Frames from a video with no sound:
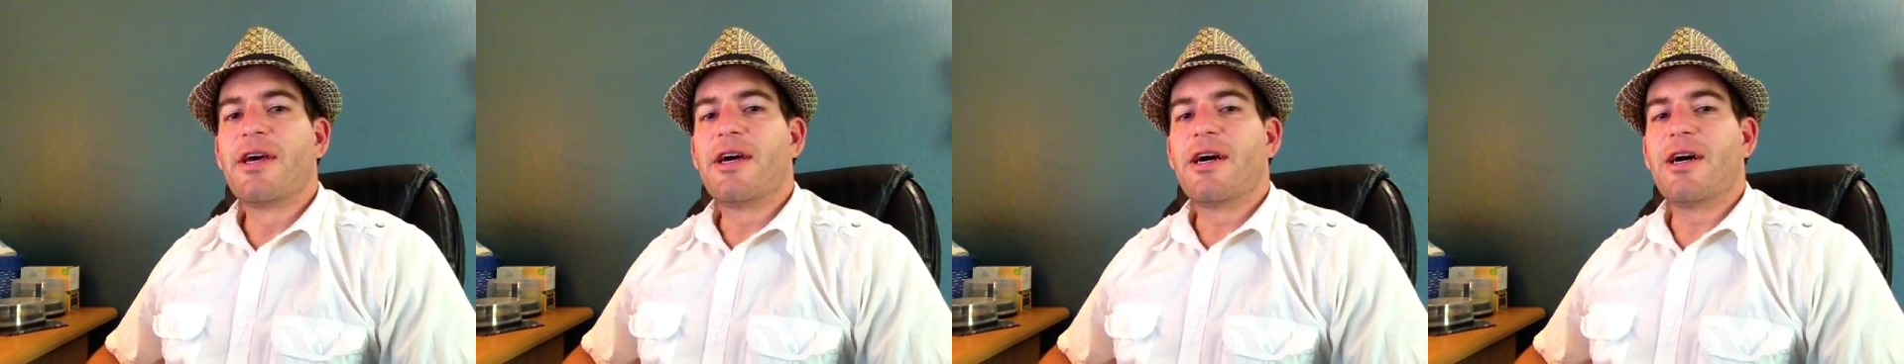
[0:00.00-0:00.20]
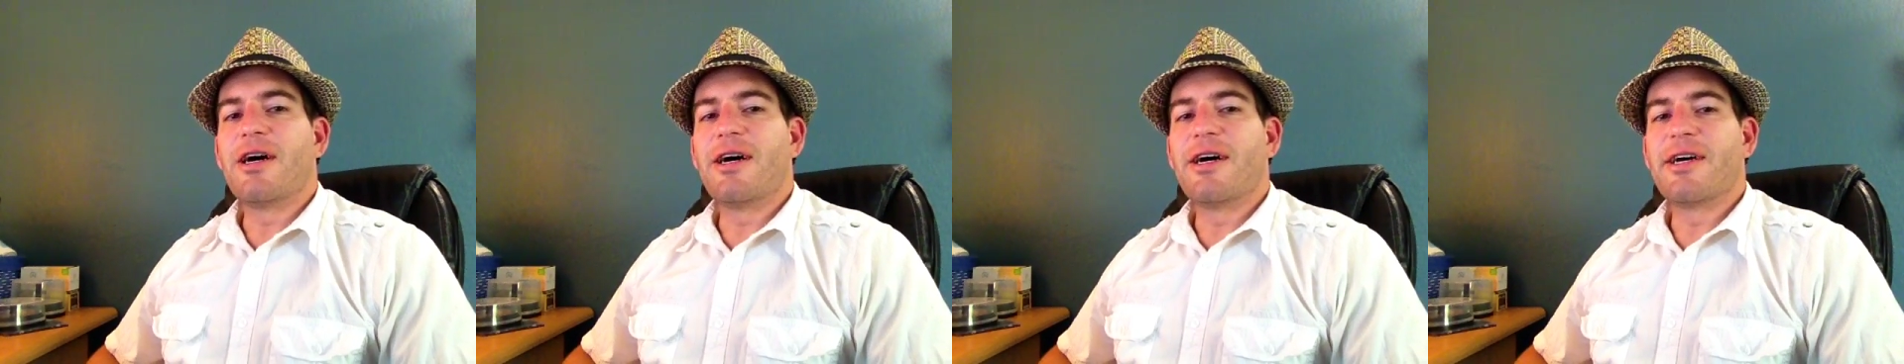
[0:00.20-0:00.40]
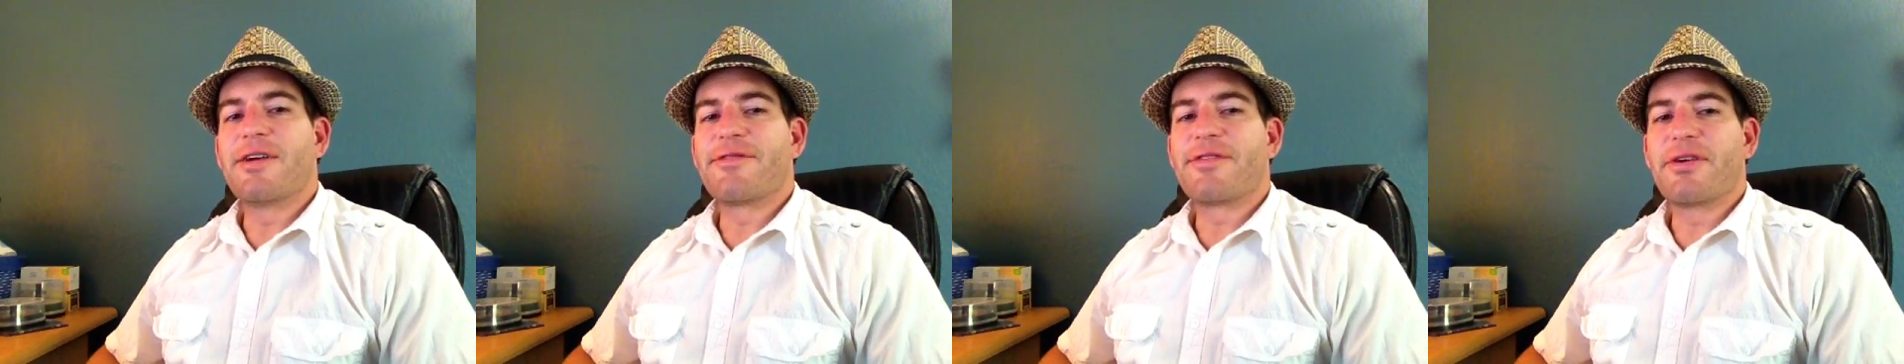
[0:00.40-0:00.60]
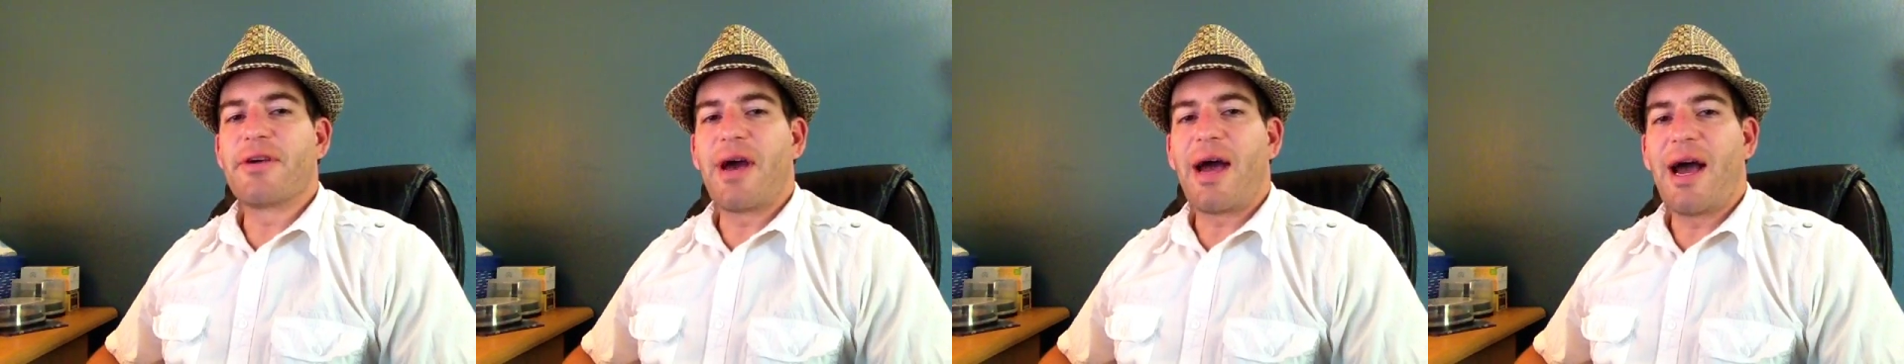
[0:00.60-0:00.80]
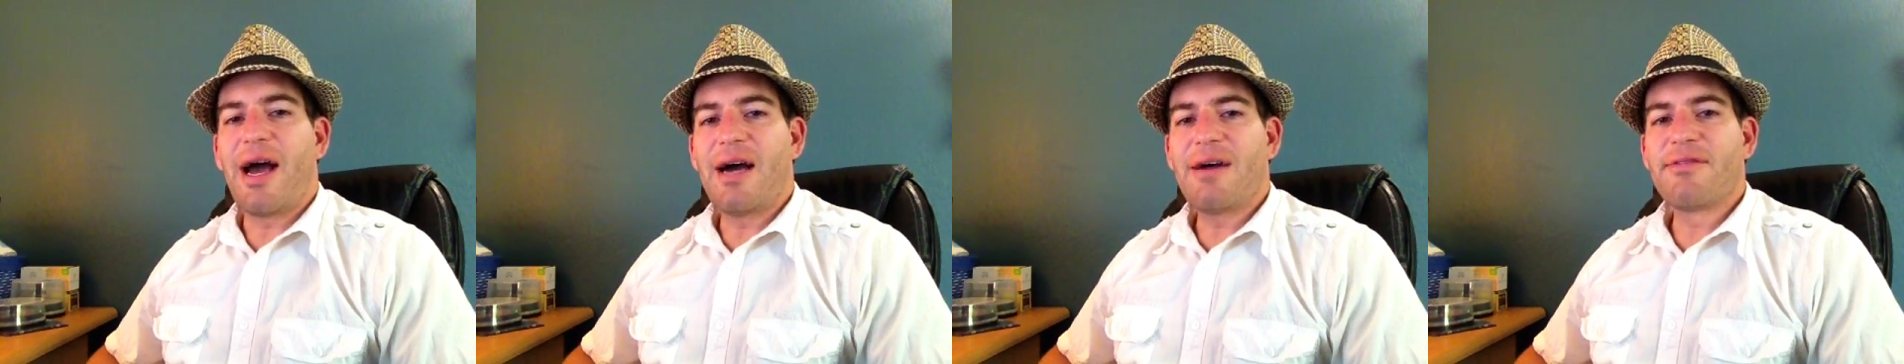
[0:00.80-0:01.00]
Uh, if you
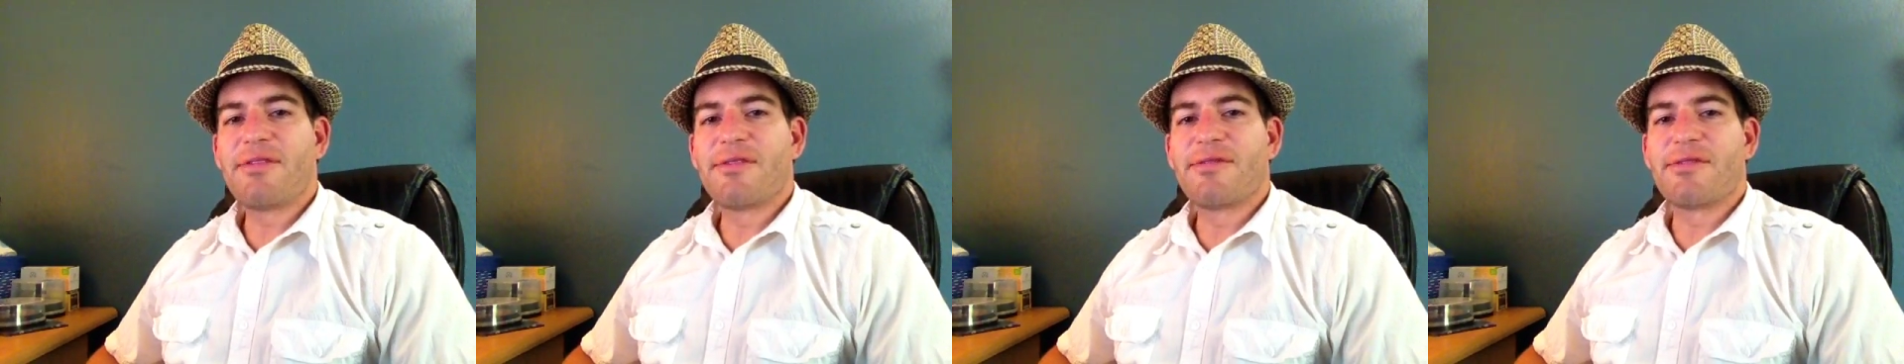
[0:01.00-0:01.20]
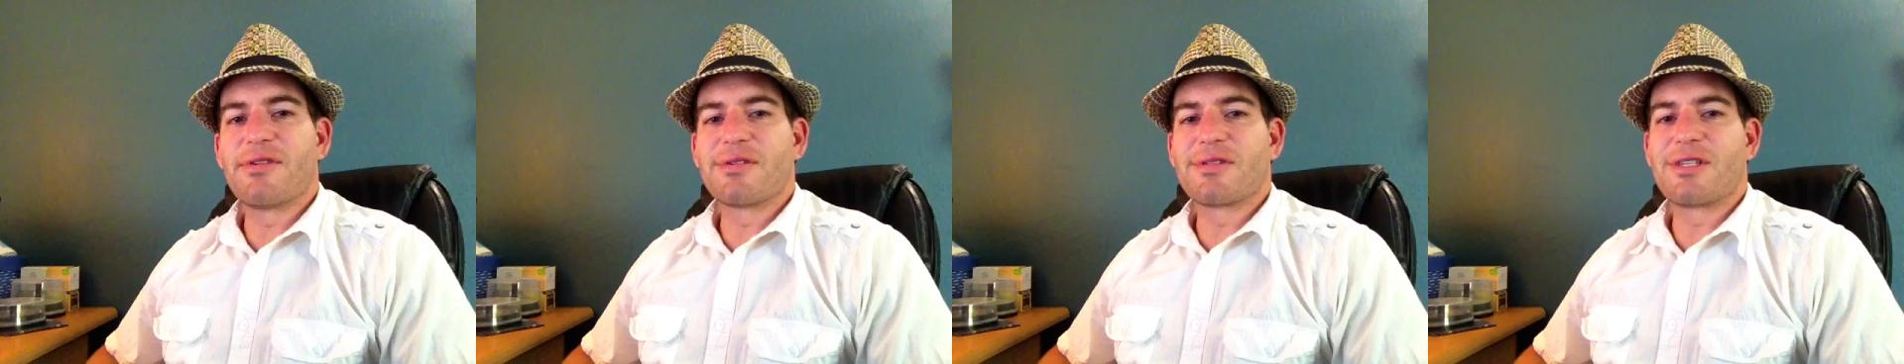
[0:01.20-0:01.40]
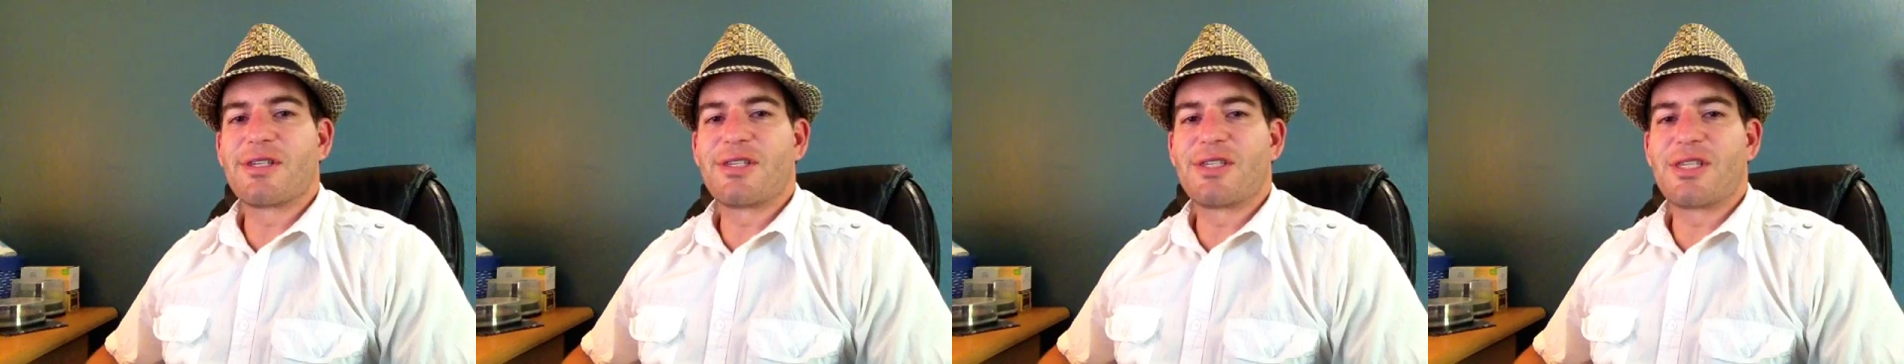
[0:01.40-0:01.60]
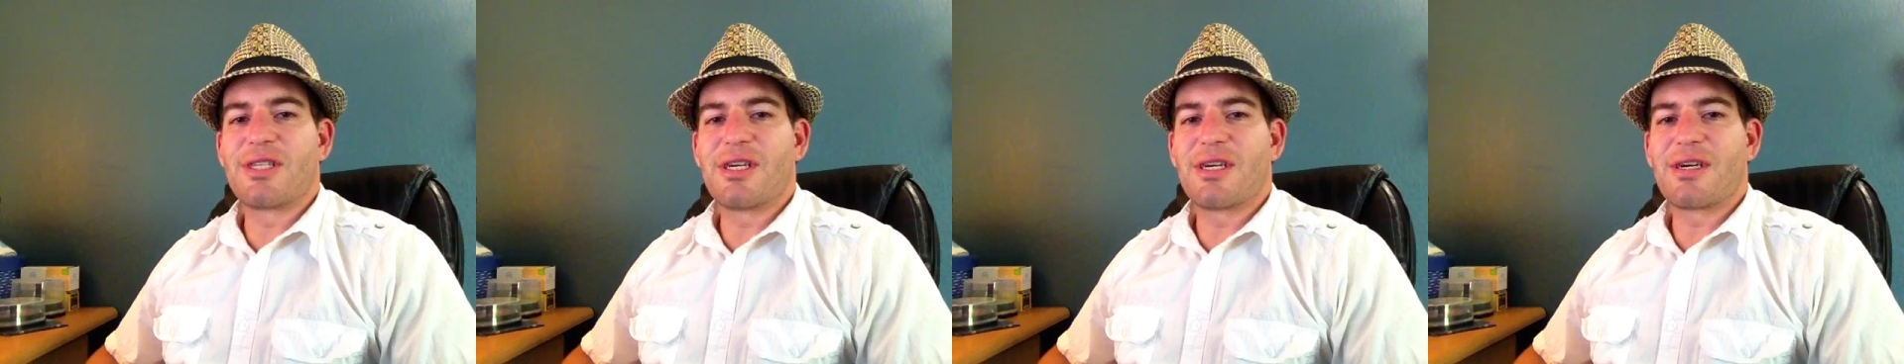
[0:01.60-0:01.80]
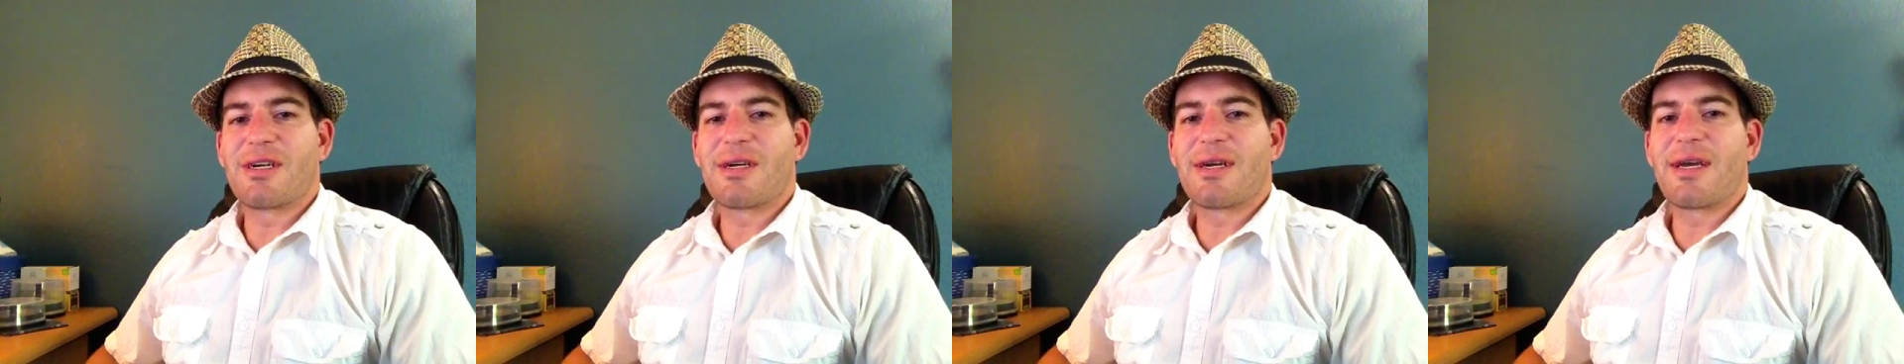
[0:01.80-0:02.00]
have the voltage
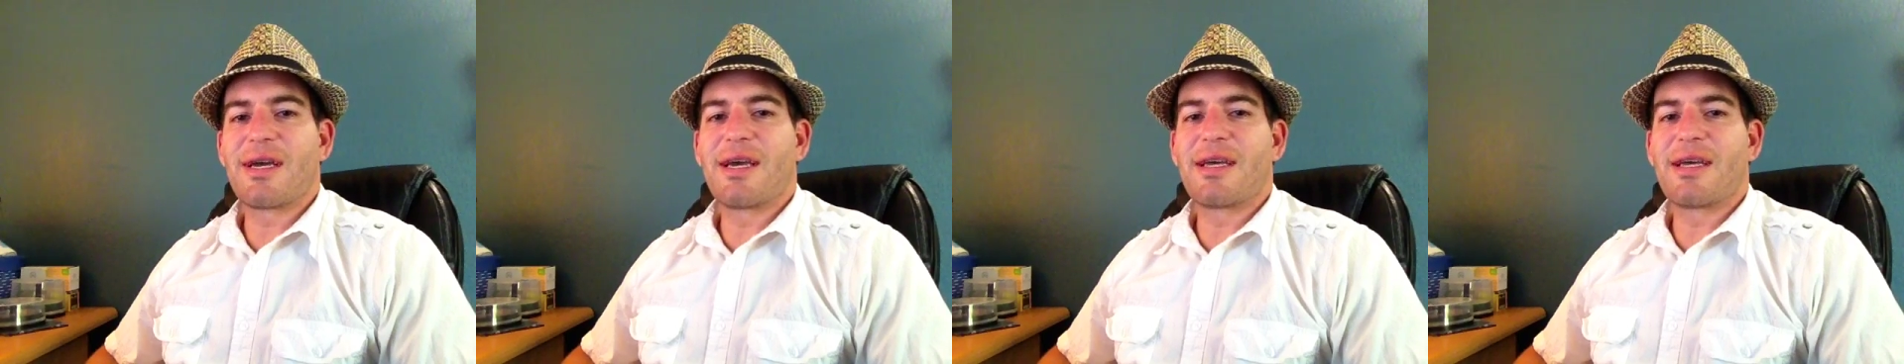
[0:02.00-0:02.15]
there